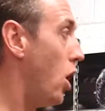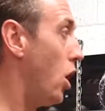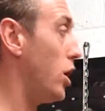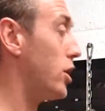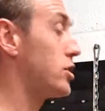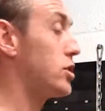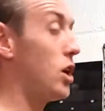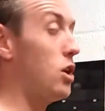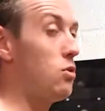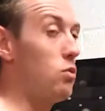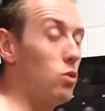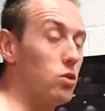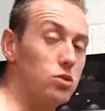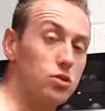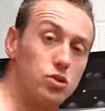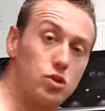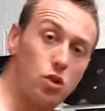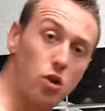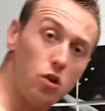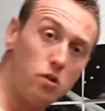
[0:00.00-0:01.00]
I don't
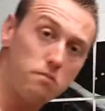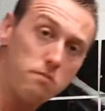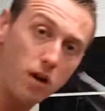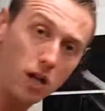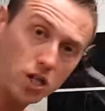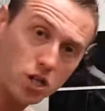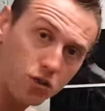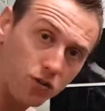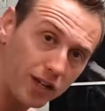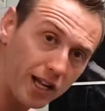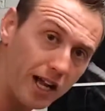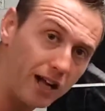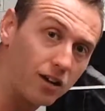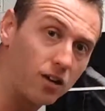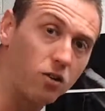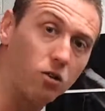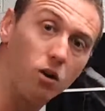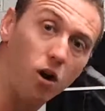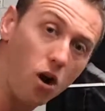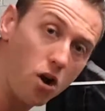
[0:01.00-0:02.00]
want too much of an
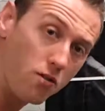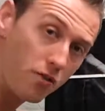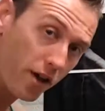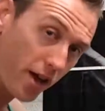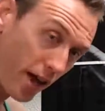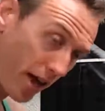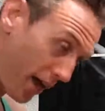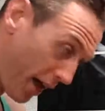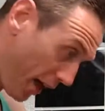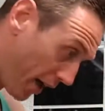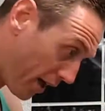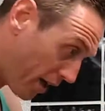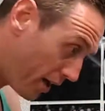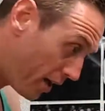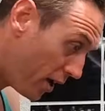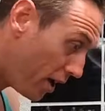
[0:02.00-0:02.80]
angle over here,